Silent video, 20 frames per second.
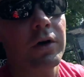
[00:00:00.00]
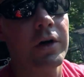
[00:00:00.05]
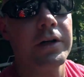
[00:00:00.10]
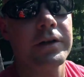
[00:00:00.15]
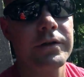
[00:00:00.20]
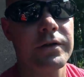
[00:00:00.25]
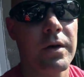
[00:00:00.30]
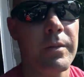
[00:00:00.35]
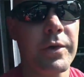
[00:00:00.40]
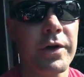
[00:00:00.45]

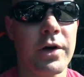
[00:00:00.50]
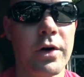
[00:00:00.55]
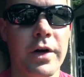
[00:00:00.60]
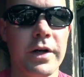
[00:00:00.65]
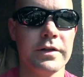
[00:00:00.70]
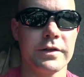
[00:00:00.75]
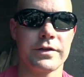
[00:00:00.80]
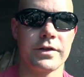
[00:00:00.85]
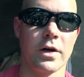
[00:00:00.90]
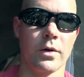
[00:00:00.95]
right, so I'm gonna go
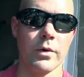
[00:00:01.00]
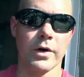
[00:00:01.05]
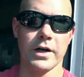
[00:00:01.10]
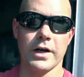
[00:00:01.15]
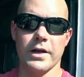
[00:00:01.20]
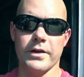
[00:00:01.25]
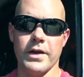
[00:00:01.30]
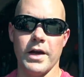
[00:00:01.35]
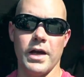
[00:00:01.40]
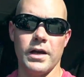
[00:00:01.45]
ahead and start
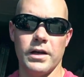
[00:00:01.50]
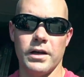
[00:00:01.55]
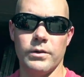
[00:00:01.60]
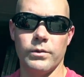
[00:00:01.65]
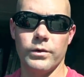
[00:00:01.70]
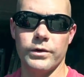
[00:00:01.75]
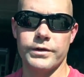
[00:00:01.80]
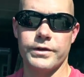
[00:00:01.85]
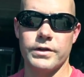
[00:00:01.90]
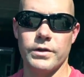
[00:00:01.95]
working on that,
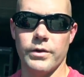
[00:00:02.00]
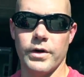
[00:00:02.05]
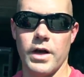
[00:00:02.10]
and we'll see what